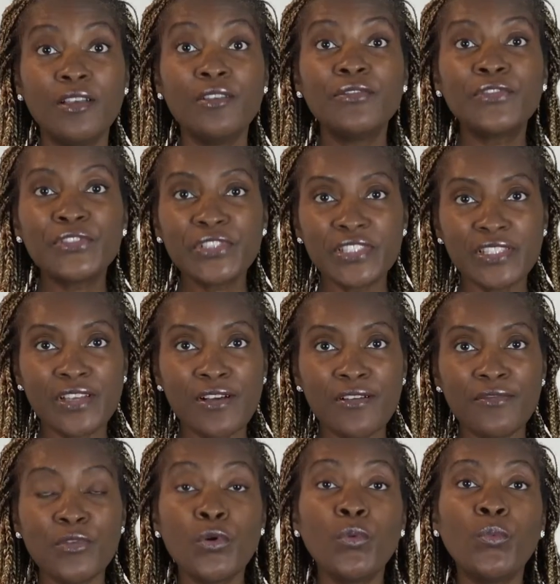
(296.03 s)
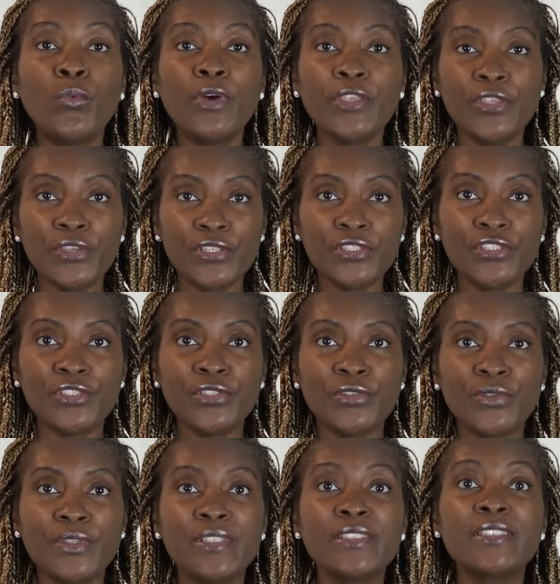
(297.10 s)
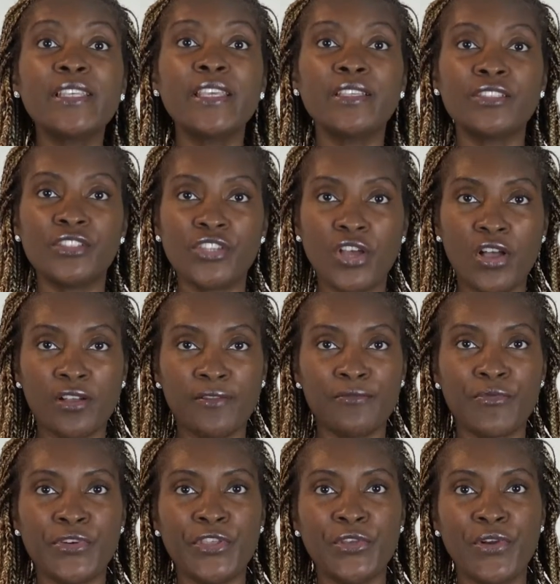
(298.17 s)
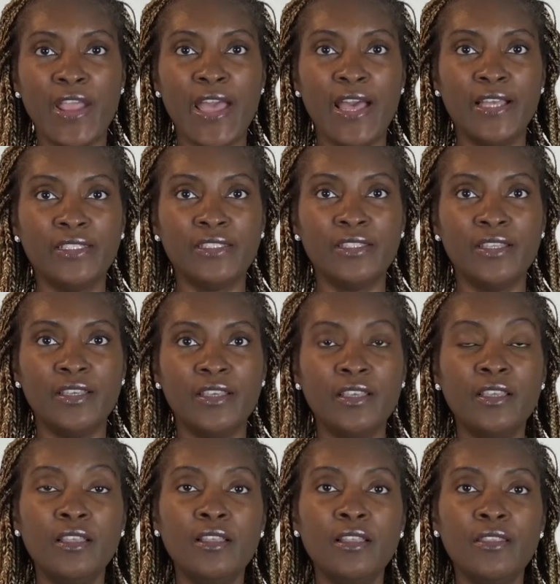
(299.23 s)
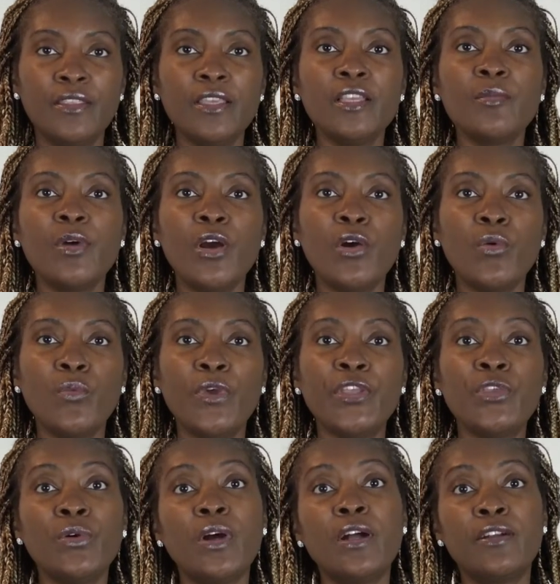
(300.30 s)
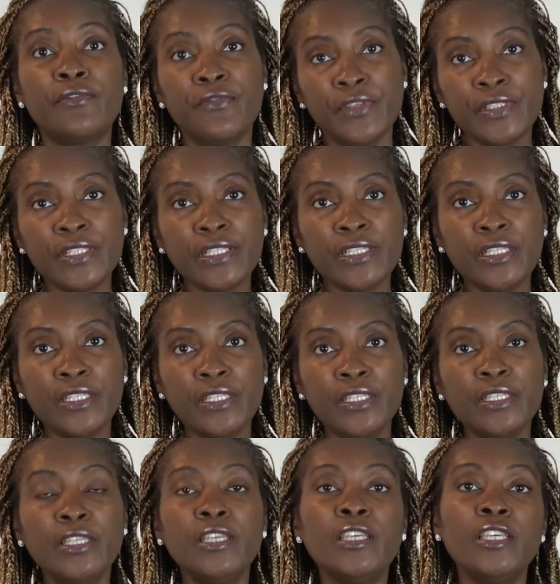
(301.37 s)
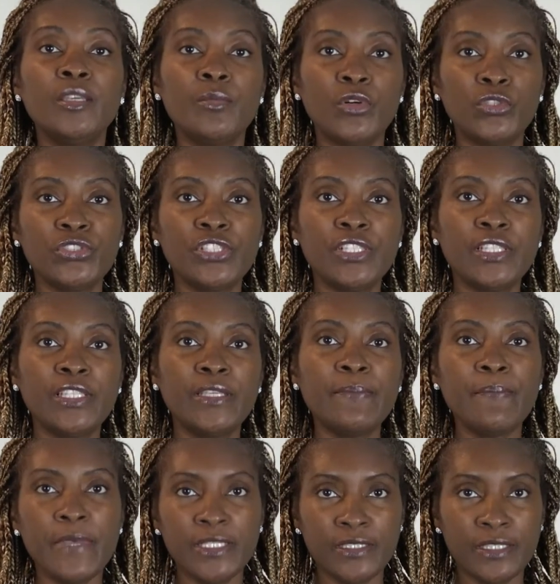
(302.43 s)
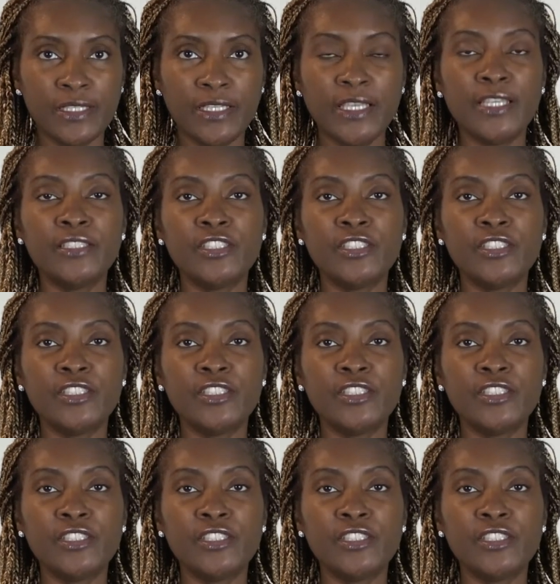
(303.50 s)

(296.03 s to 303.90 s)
First off, what you could do is take stock of where you're at. Think about where you are physically, emotionally, mentally, and